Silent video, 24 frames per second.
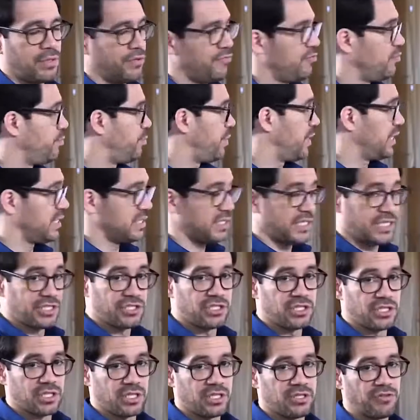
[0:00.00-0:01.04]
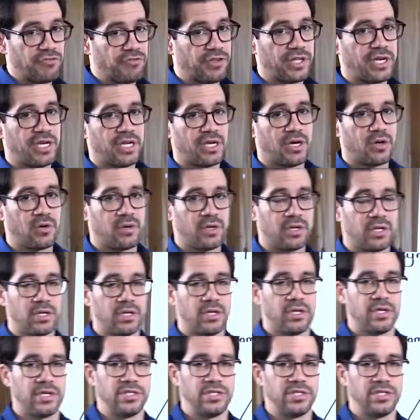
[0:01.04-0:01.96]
But if you pay attention to this video,